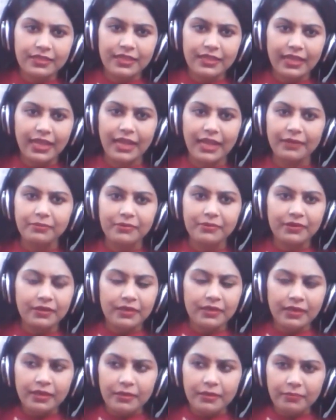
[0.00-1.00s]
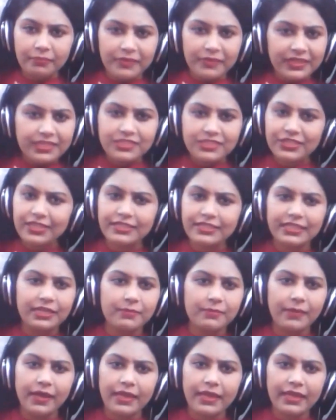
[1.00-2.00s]
and be dejected
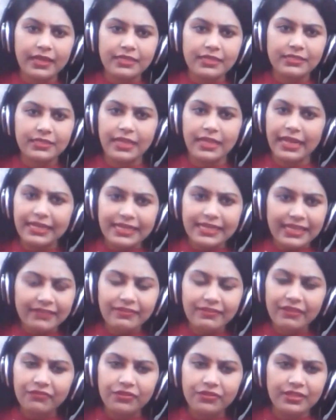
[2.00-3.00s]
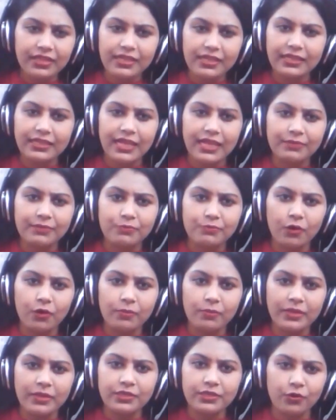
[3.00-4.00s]
by it and leave everything at that
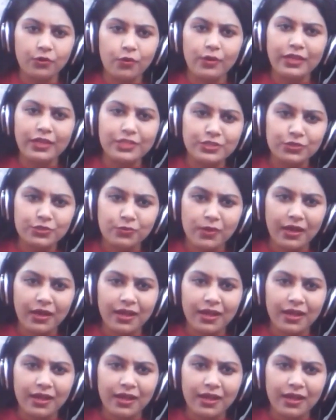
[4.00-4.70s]
moment, go into